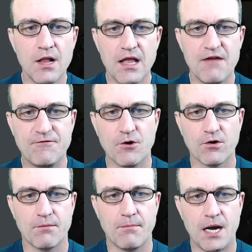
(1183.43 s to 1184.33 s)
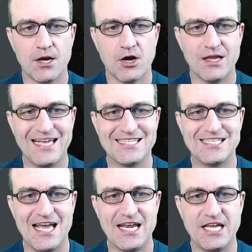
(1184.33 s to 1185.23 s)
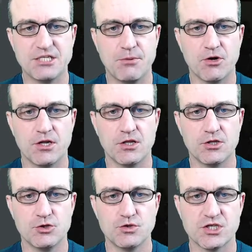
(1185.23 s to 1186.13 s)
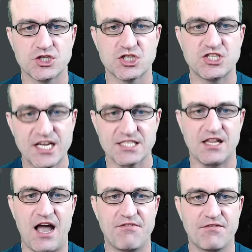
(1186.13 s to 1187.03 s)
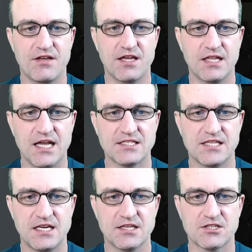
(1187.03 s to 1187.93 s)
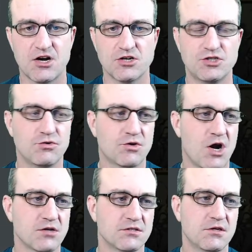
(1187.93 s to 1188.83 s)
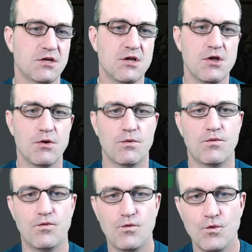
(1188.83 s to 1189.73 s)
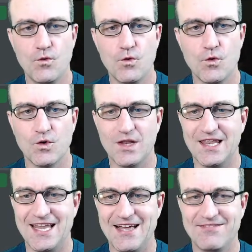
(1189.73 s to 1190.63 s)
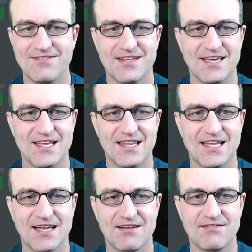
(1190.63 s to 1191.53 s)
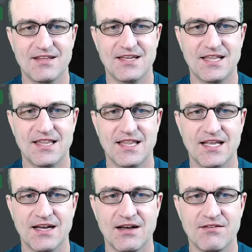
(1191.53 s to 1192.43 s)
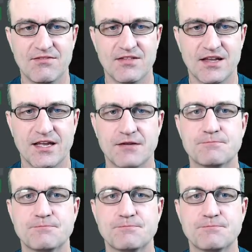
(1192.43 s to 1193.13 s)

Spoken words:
If you're the Monarch, instead, each opponent loses 6 life unless they discard 2 cards. Whew, lovely, lovely, lovely.